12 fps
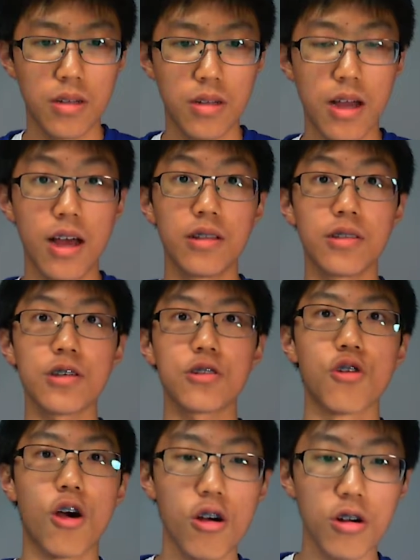And the
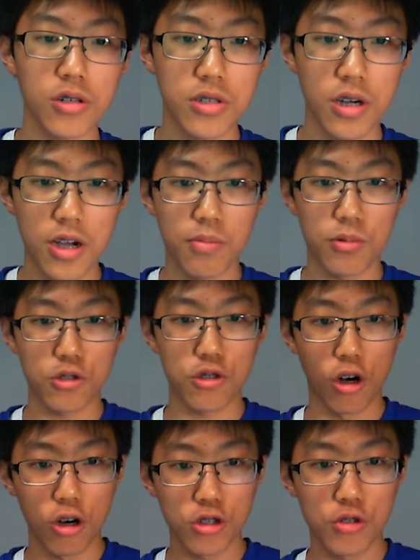Dark-type
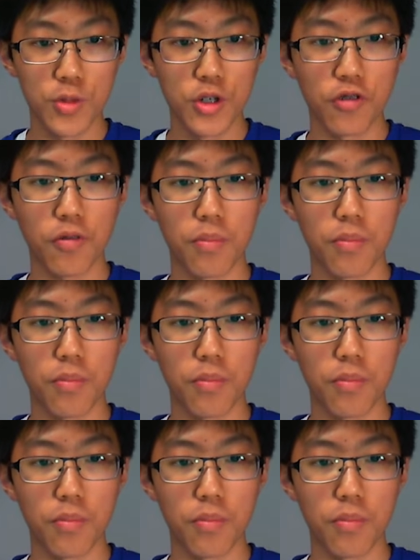charge move